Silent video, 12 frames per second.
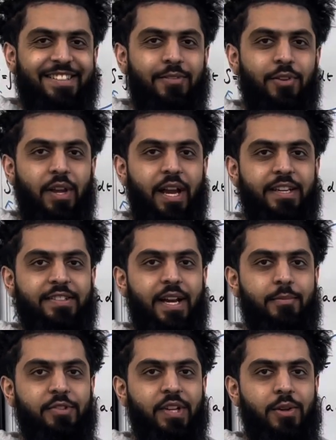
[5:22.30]
have a look at
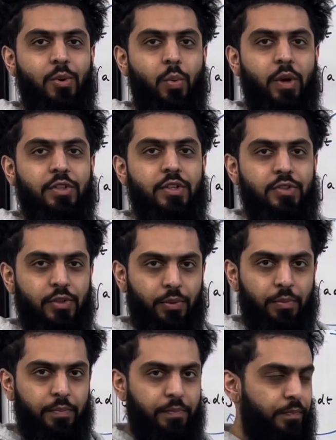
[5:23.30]
exam style question
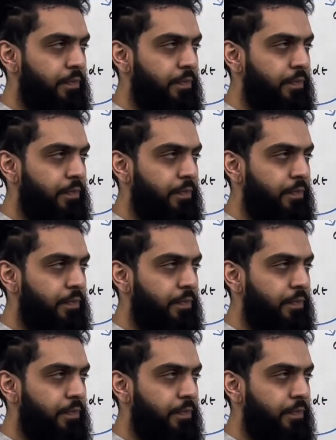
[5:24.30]
2.